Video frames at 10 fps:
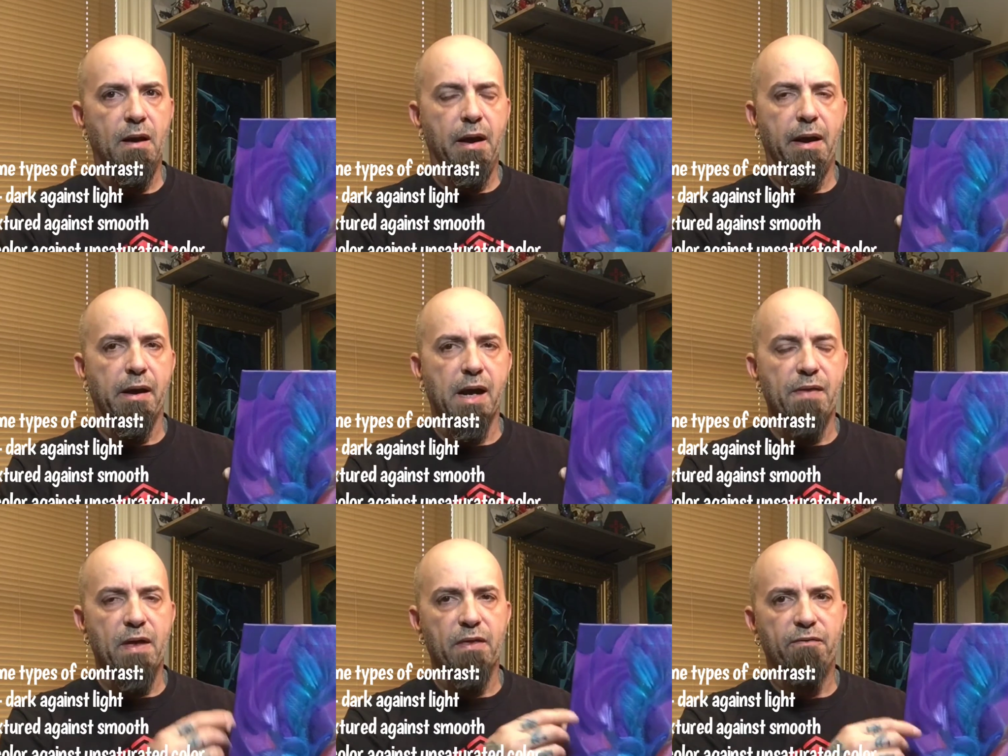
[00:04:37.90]
And
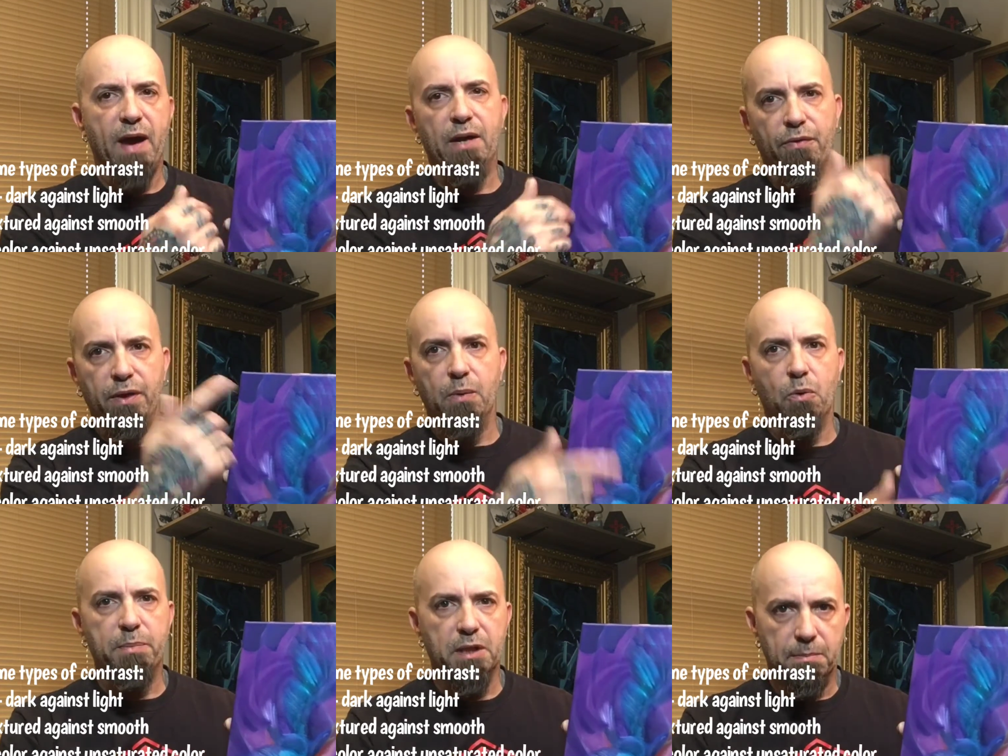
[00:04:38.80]
then the final thing
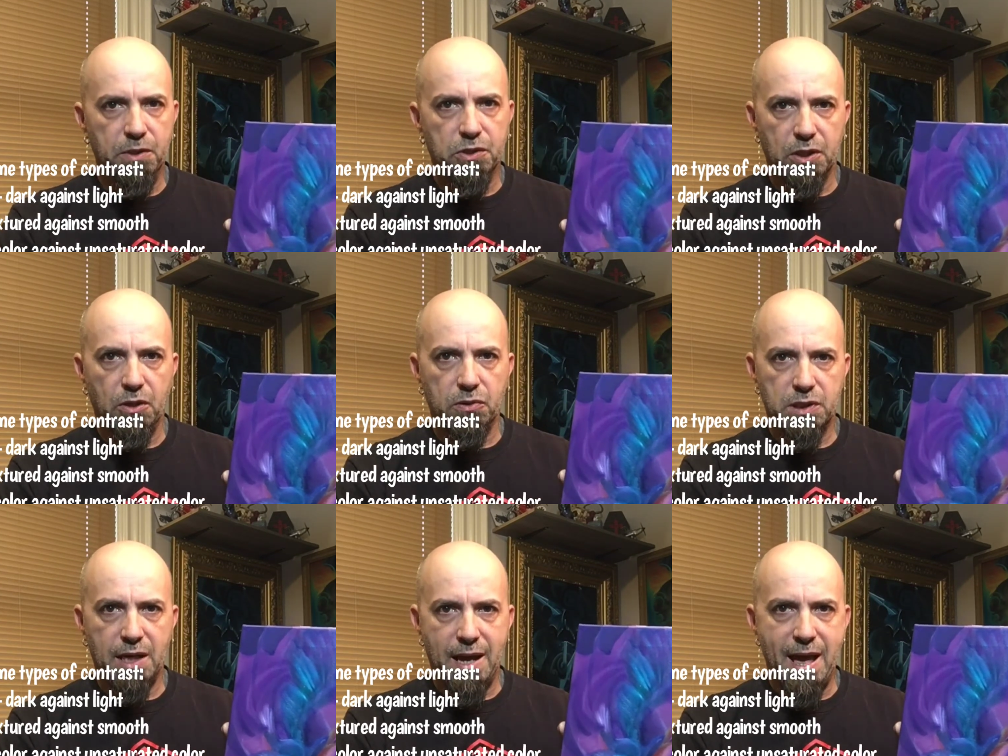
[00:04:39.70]
will be the music notes
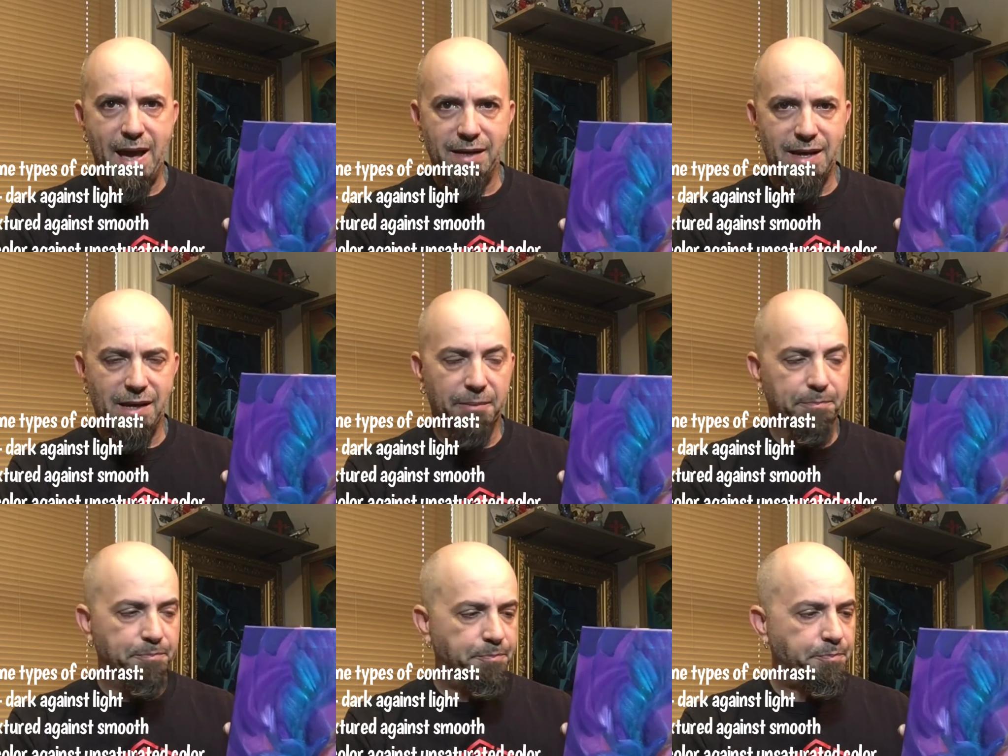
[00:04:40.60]
that I add in.
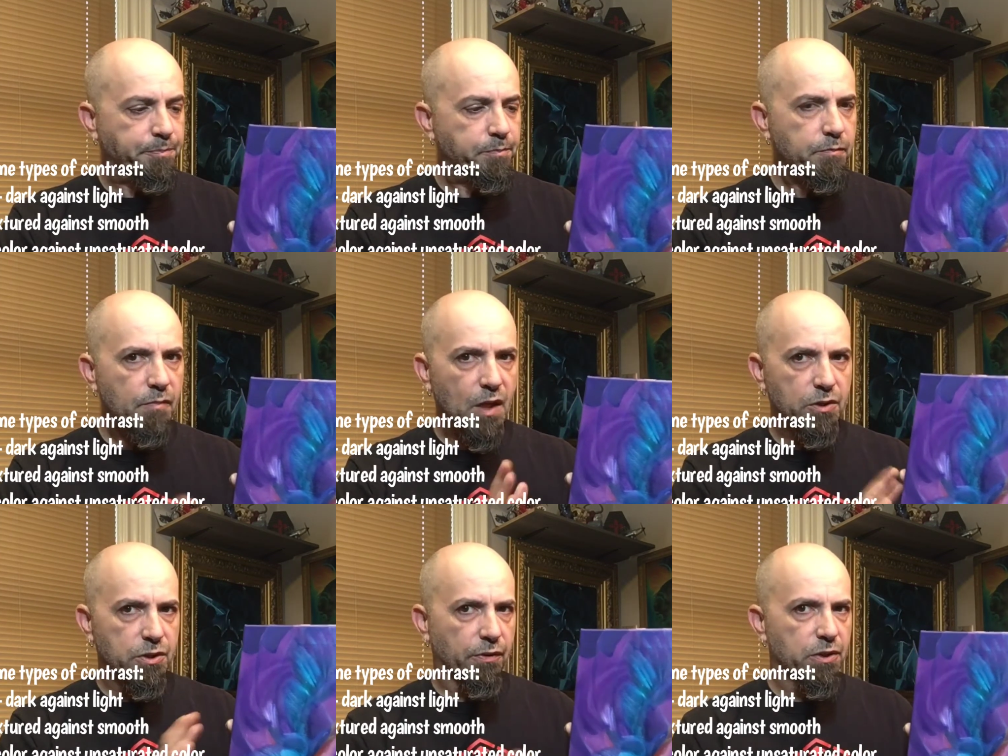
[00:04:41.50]

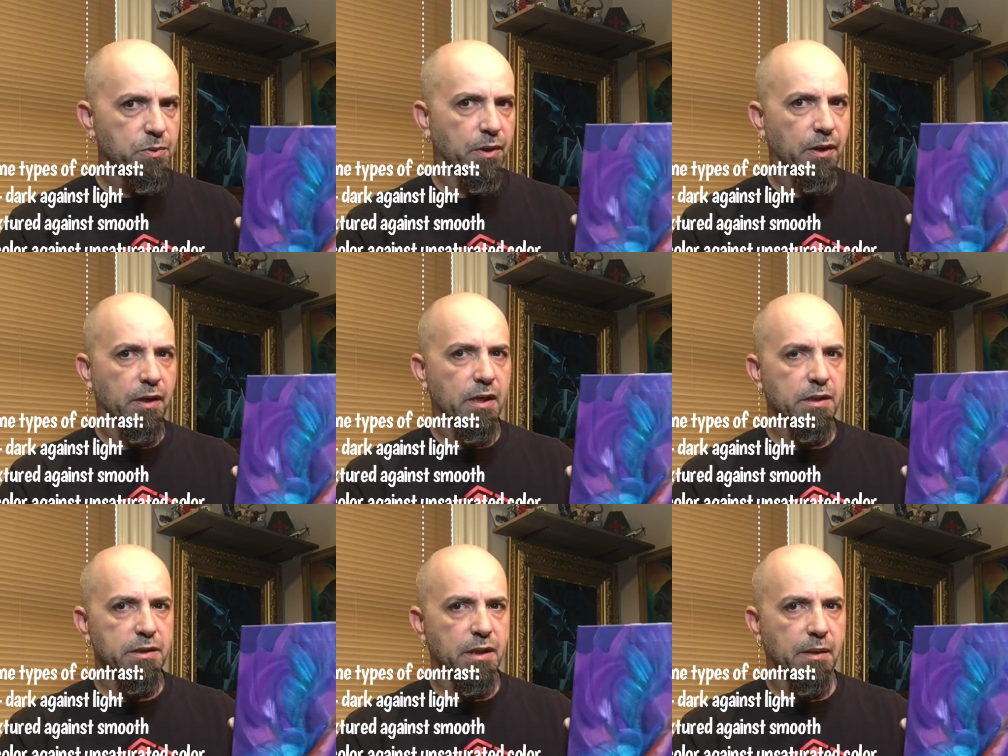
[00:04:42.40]
So this one
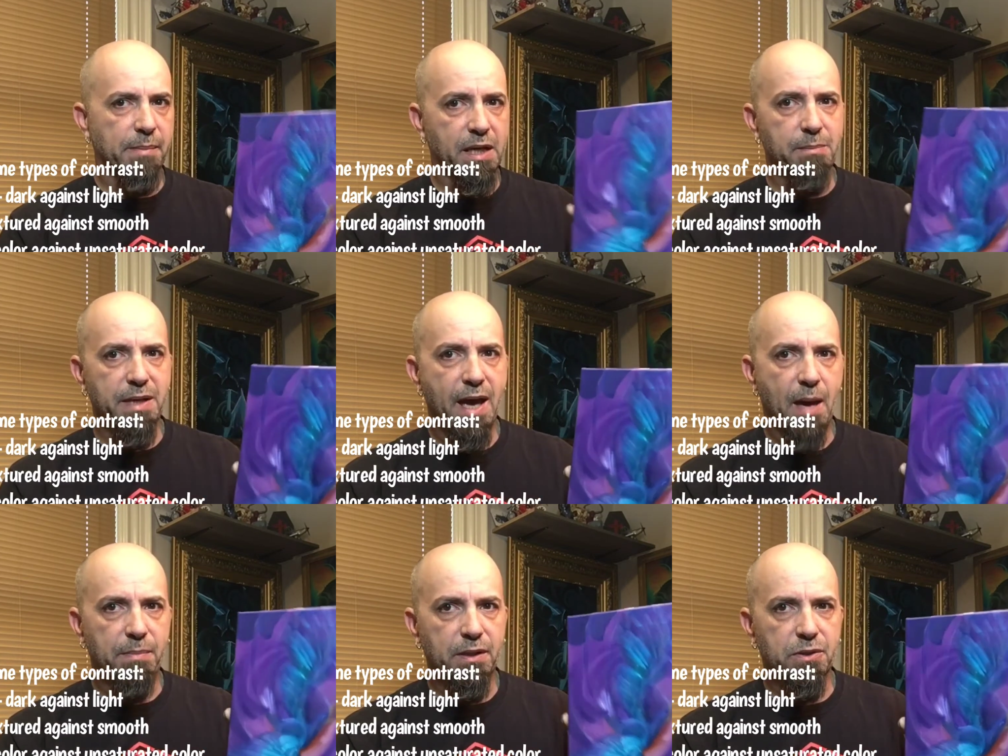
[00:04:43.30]
is making me
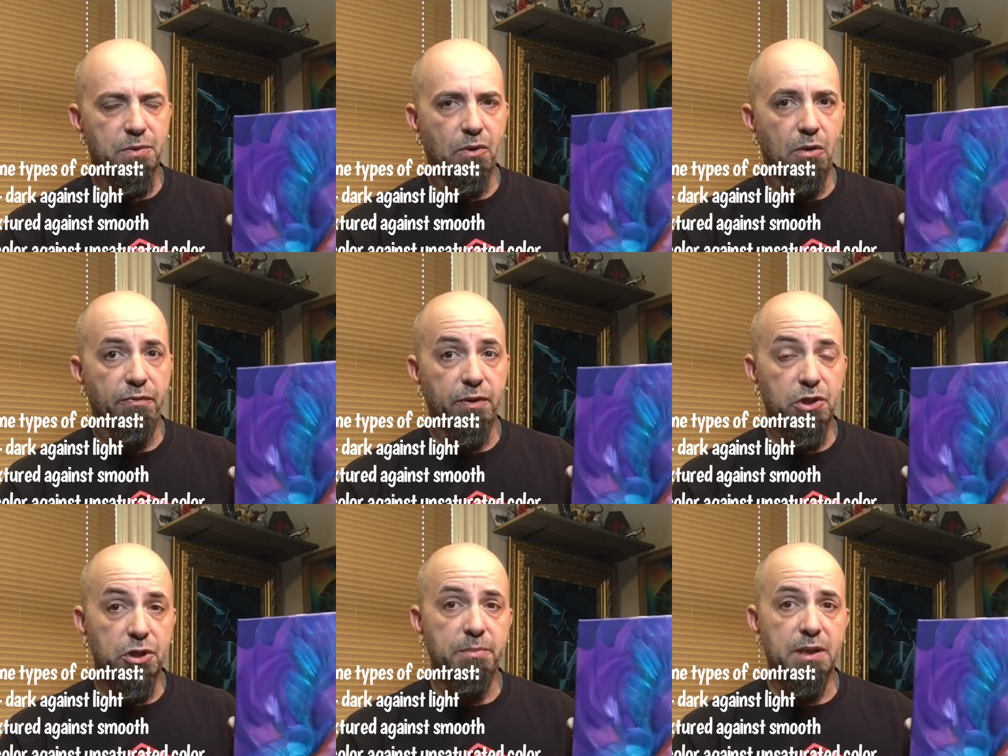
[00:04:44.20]
happy. This one hopefully
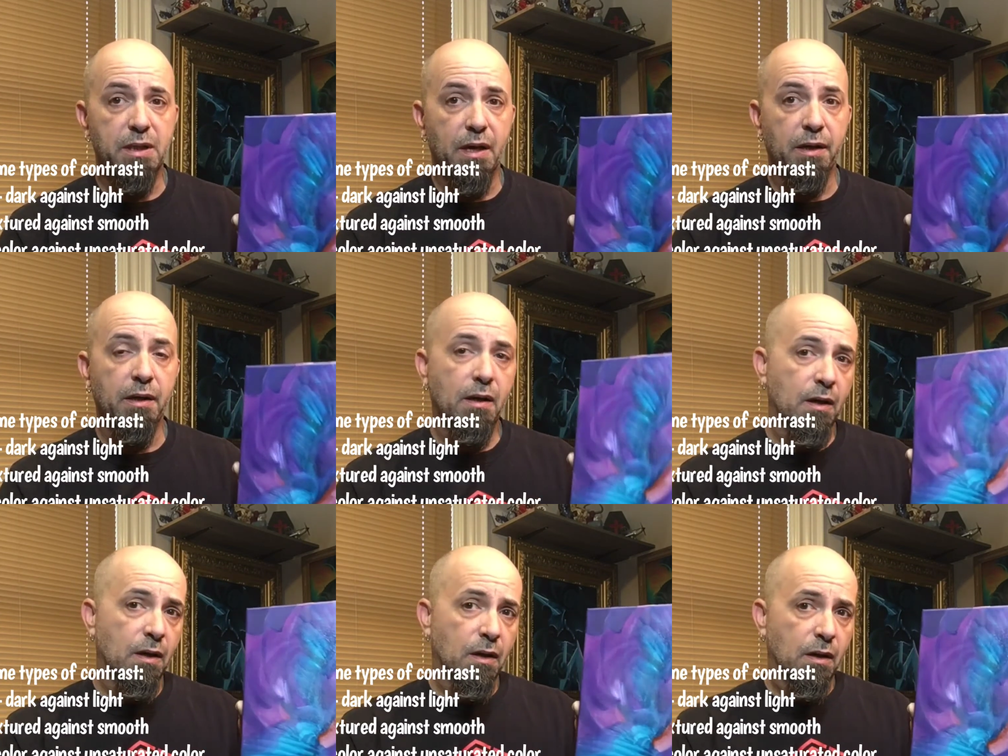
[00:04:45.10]
should be done
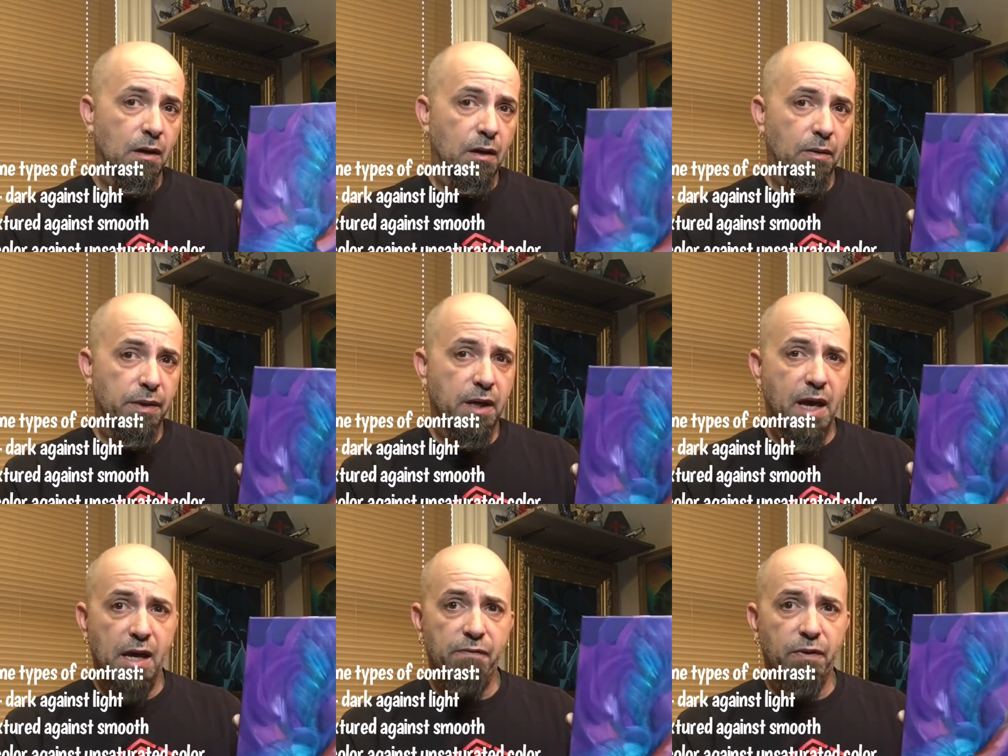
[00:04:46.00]
within a
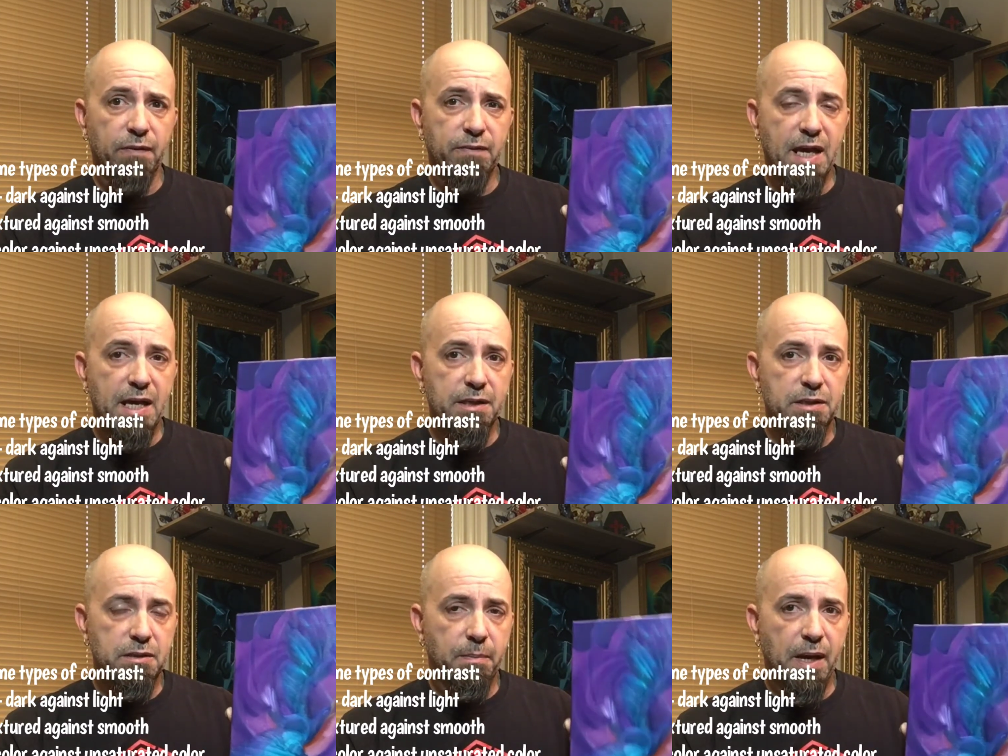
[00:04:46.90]
handful of days,
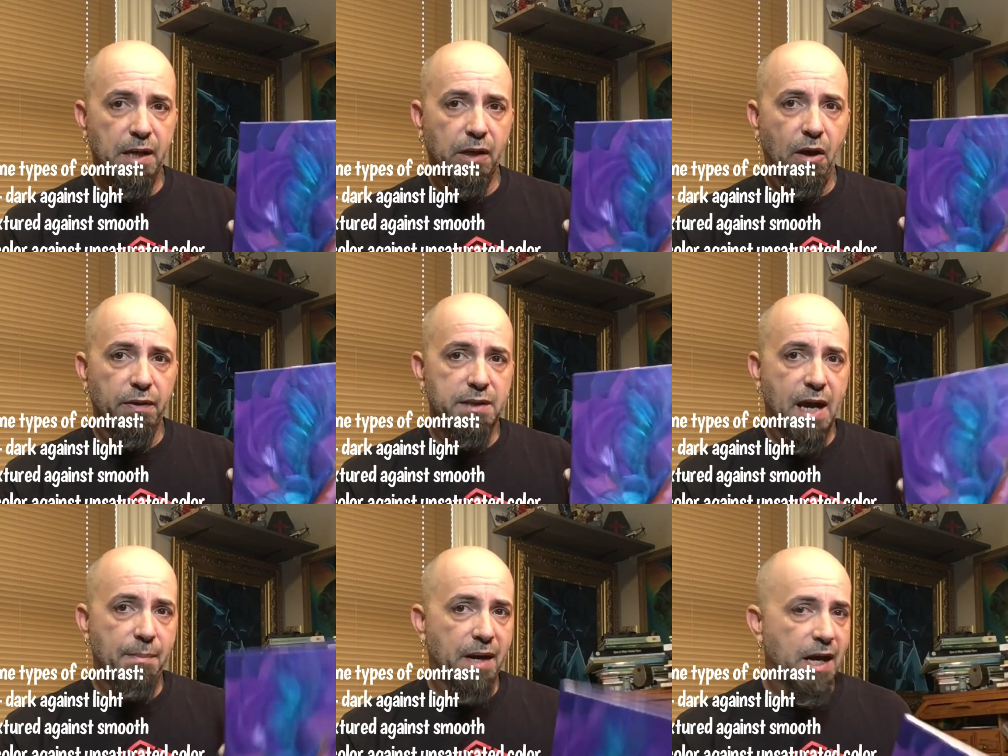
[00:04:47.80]
depending on the
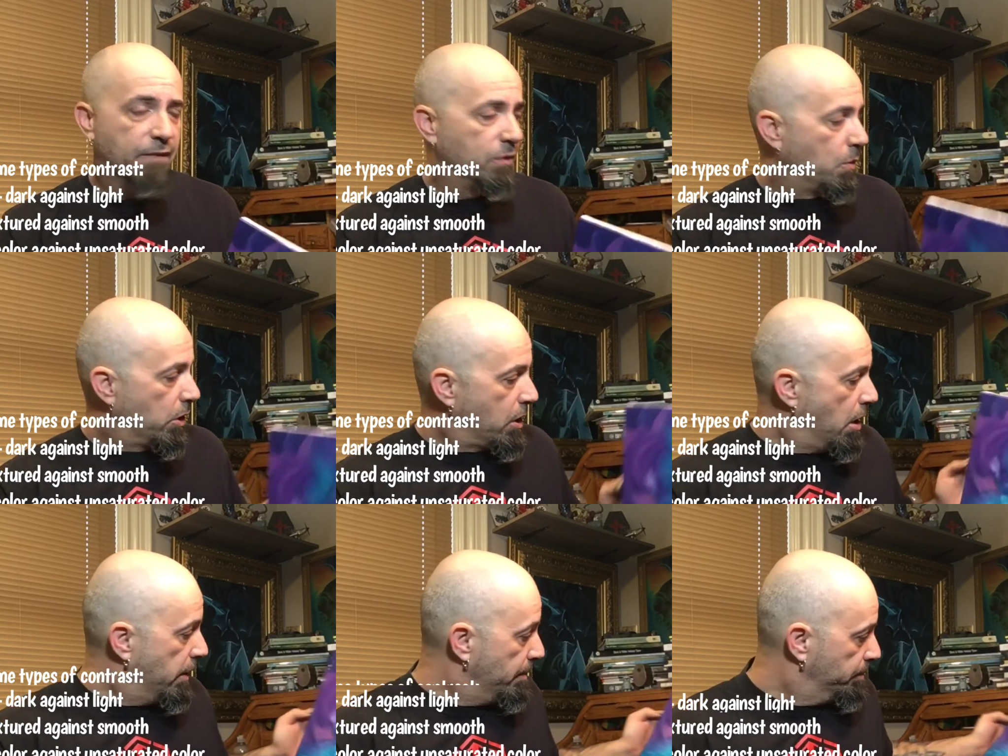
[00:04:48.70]
time that I have to work on it.